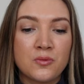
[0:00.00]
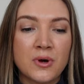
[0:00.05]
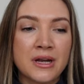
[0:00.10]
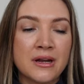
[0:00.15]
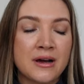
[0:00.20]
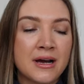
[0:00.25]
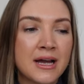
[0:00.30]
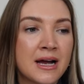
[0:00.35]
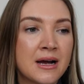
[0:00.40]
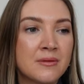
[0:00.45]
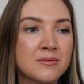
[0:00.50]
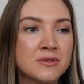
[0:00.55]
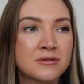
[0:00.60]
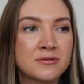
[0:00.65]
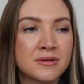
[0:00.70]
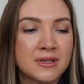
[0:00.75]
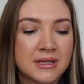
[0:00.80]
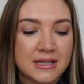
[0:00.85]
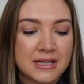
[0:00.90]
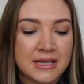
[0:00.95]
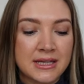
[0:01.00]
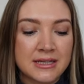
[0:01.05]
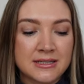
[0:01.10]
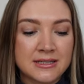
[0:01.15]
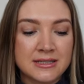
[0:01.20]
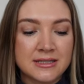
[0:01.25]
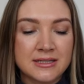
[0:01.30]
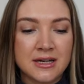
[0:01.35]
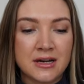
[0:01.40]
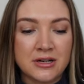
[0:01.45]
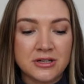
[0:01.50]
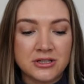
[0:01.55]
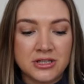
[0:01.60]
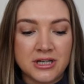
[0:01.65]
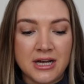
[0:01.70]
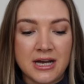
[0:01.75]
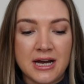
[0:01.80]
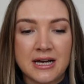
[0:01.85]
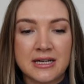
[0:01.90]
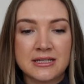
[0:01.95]
when I am doing things such
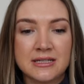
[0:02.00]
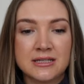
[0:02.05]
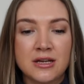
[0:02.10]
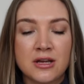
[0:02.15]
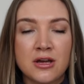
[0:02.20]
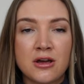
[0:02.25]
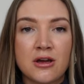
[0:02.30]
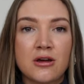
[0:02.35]
as